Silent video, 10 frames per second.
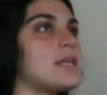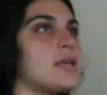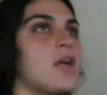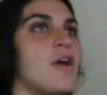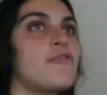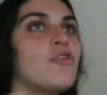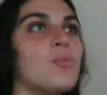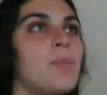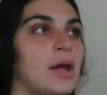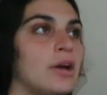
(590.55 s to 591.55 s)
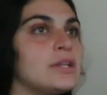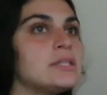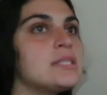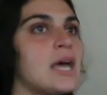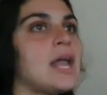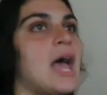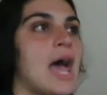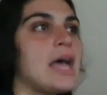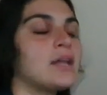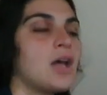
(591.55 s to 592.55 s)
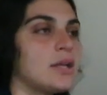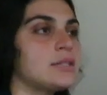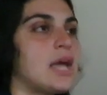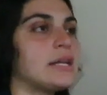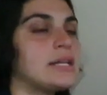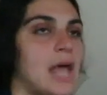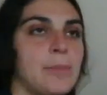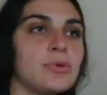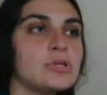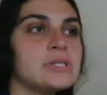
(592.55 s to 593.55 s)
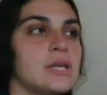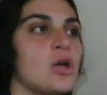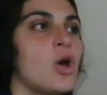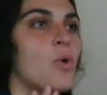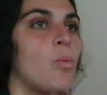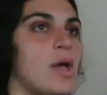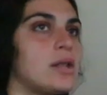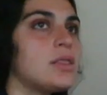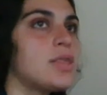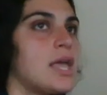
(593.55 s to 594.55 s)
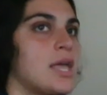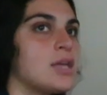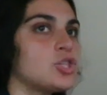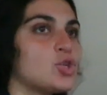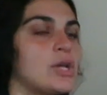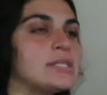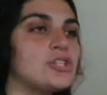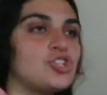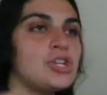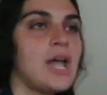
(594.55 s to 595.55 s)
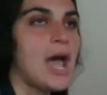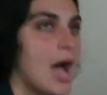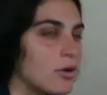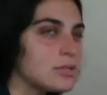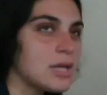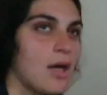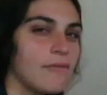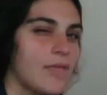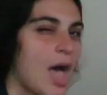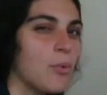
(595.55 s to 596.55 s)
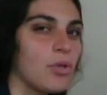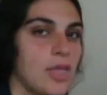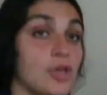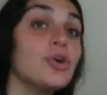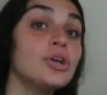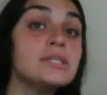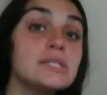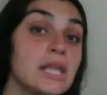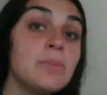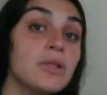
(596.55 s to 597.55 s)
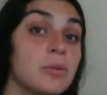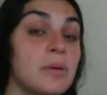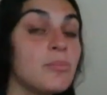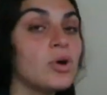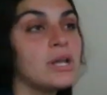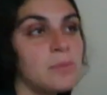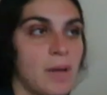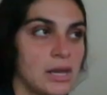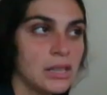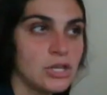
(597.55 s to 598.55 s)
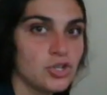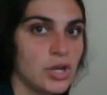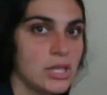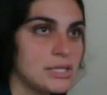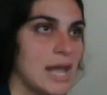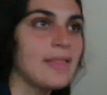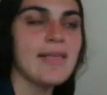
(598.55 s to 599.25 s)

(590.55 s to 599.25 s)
Like, for parents that had contact nappers, like, when did they transition out of that where they could sleep a little bit more independently during the day?